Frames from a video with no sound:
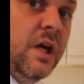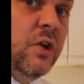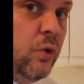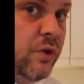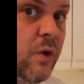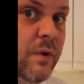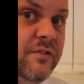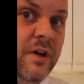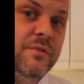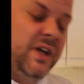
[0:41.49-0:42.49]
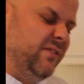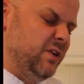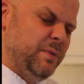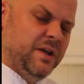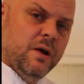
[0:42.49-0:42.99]
You'll know when it's come together.
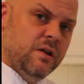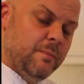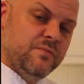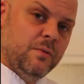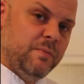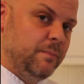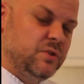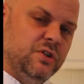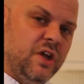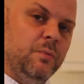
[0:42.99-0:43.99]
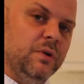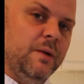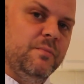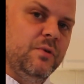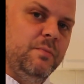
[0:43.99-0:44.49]
There'll be no lumps or bumps. You don't want
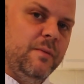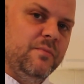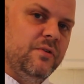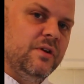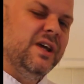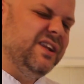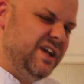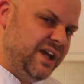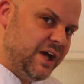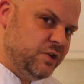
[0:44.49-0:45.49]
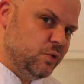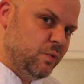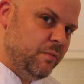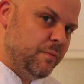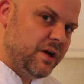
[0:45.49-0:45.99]
lumps or bumps. The occasional
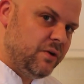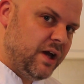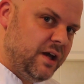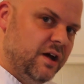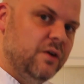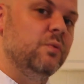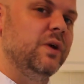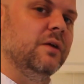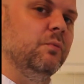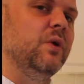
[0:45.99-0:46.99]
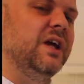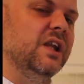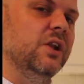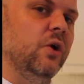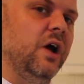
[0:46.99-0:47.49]
one will be okay though. We
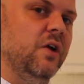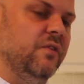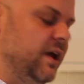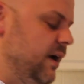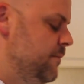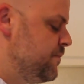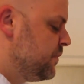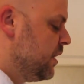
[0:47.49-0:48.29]
can look over that.